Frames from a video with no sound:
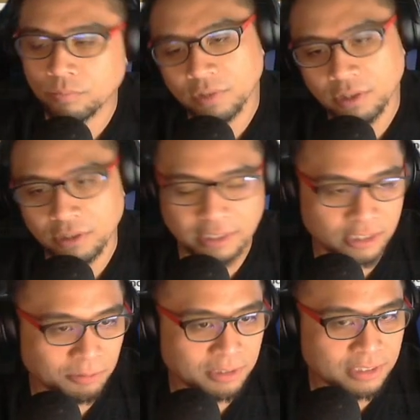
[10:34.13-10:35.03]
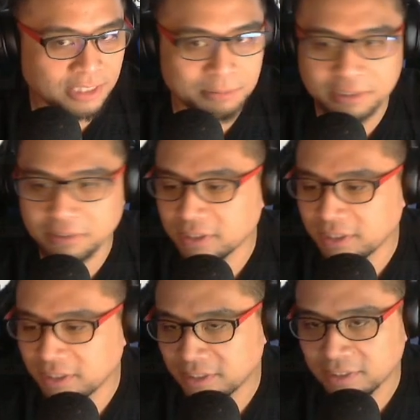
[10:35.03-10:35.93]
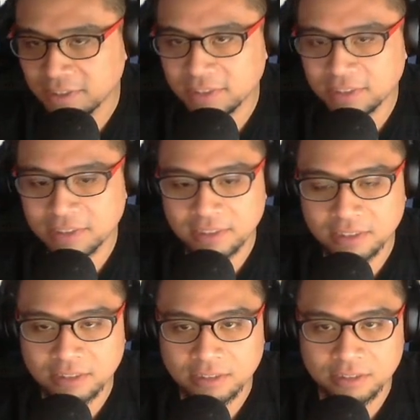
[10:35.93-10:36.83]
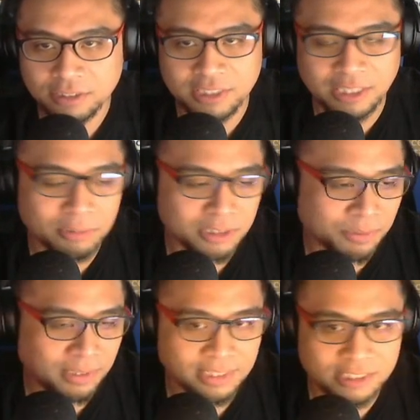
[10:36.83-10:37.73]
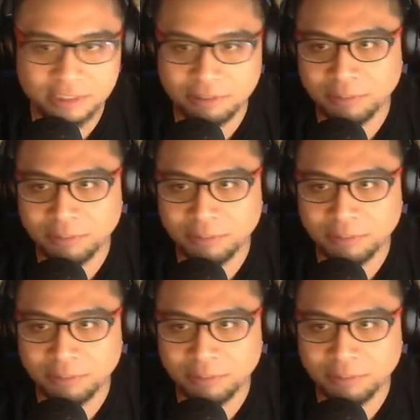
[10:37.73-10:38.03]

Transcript: Got lucky with the times 2 there. Usually multipliers screw up the